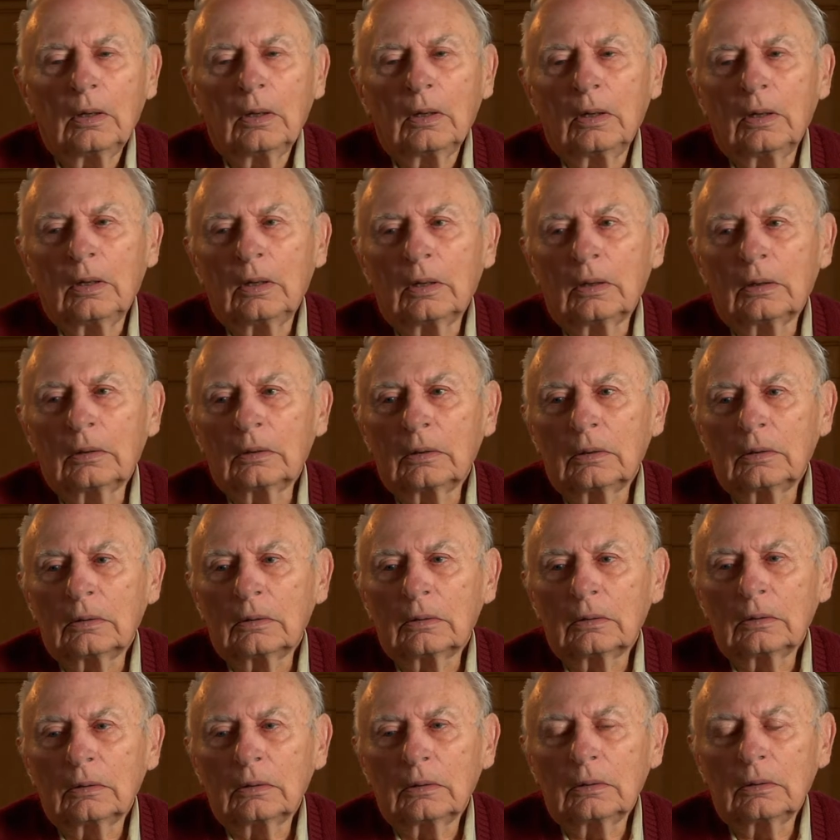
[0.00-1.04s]

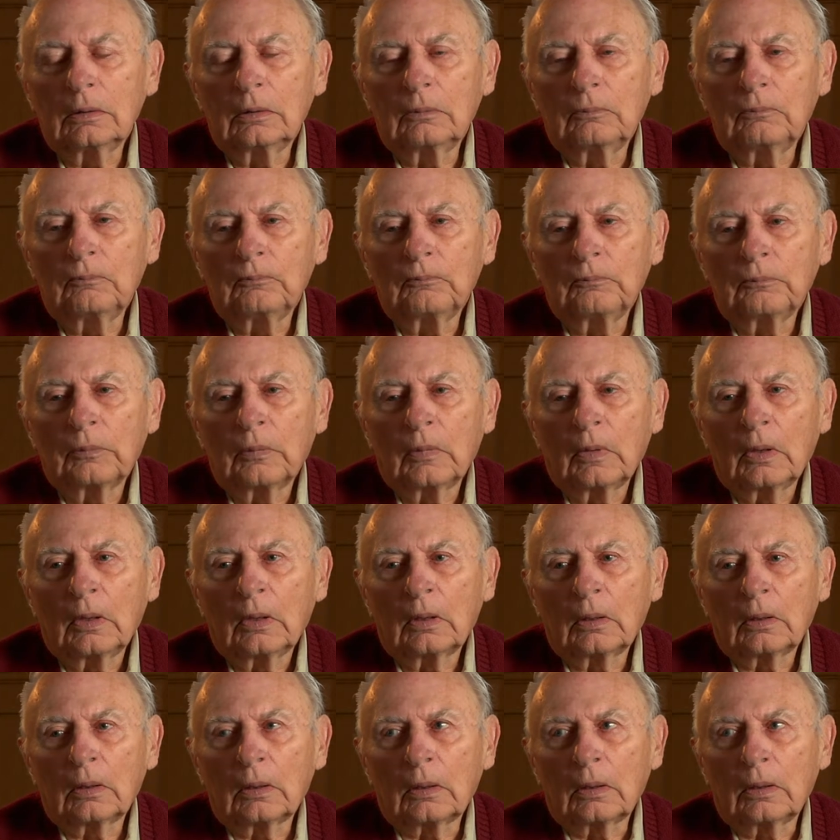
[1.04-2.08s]
And
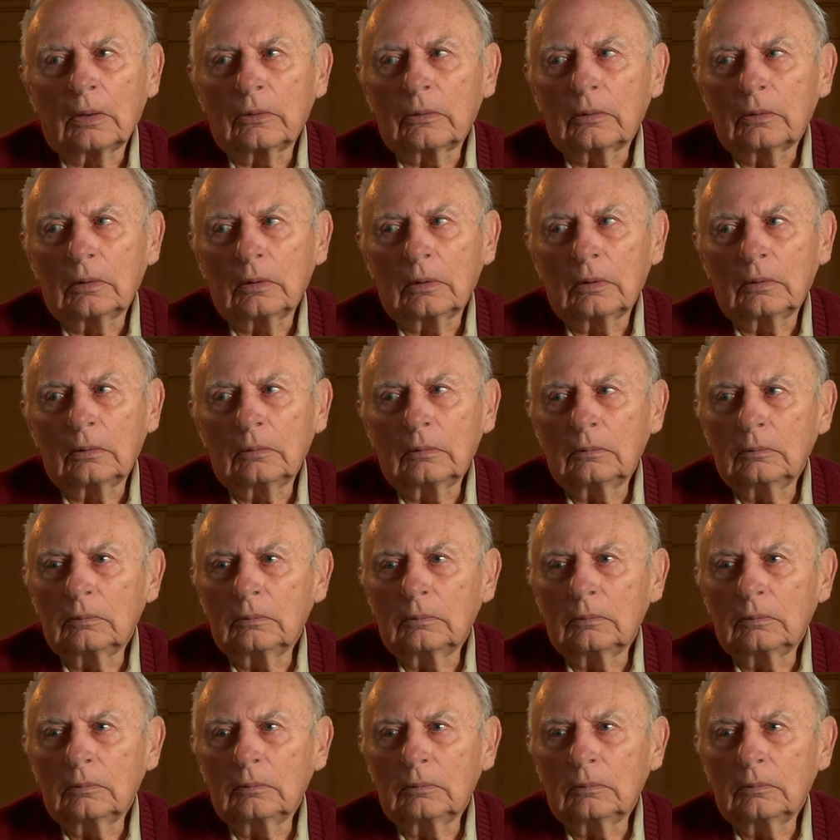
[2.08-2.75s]
I thought,